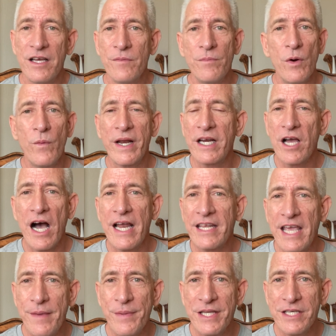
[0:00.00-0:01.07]
But when God
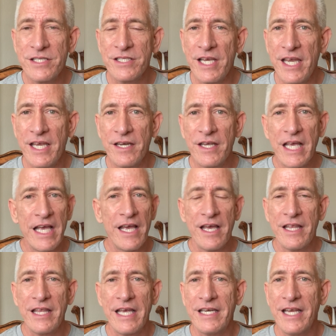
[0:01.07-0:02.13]
came on the scene,
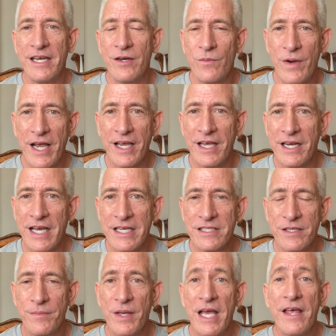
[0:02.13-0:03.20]
they didn't recognize
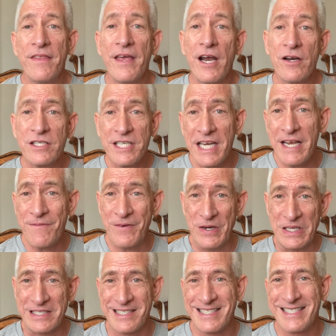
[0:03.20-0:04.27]
him. There's a
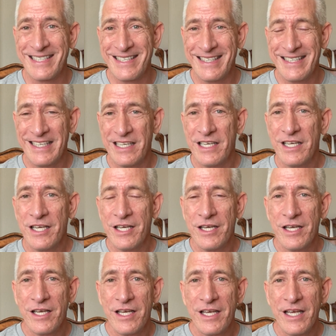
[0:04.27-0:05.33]
difference.
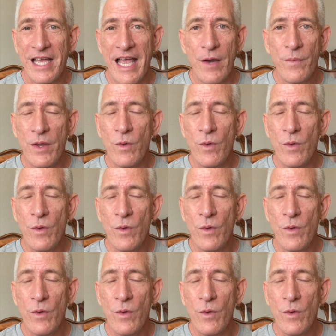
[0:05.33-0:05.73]
And